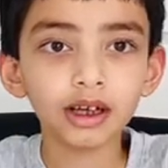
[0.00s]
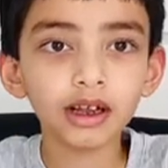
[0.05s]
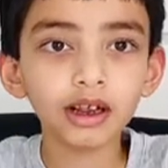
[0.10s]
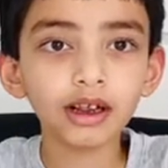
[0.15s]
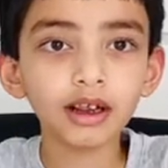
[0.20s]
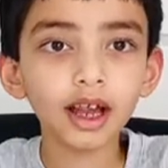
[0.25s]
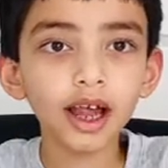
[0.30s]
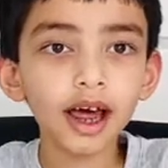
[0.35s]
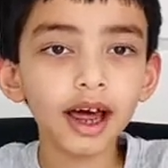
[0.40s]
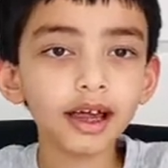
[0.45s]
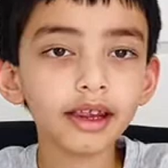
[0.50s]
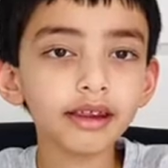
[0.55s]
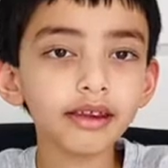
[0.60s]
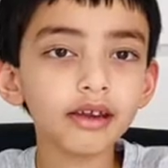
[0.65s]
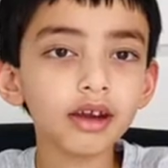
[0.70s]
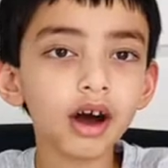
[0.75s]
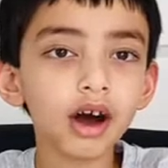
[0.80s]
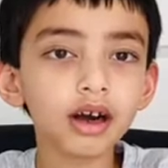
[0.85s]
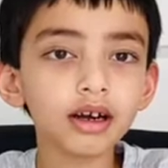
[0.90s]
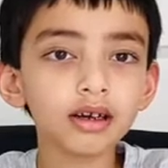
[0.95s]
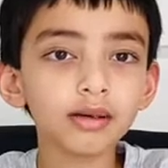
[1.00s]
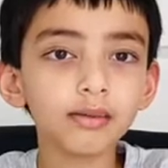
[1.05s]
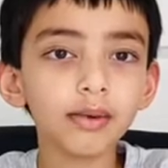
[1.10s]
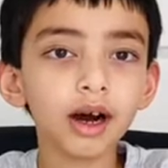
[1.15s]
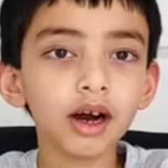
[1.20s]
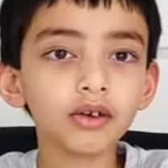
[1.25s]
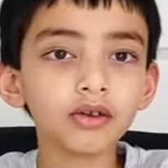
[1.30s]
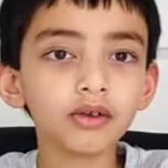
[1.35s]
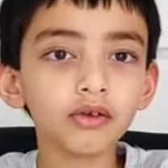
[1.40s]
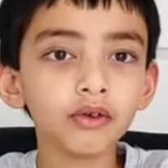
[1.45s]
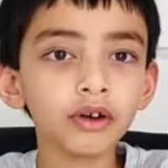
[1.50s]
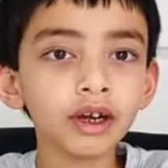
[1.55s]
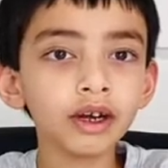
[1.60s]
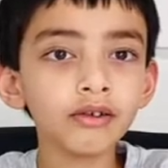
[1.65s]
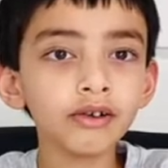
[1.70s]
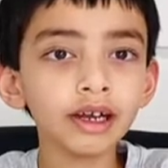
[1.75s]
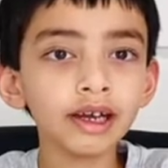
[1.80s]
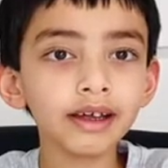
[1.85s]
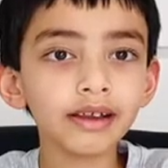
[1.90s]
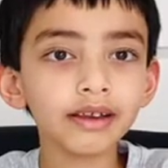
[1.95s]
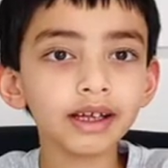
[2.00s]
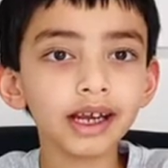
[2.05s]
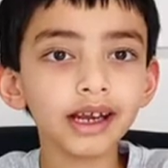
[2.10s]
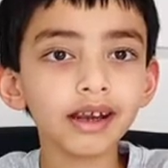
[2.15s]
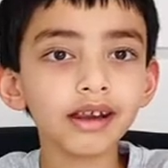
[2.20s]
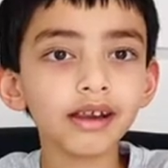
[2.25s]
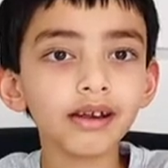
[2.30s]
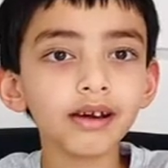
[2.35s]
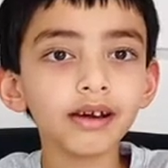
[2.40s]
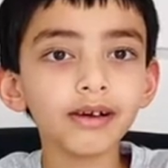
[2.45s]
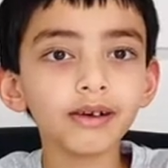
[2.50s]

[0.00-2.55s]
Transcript: Let's talk about three reasons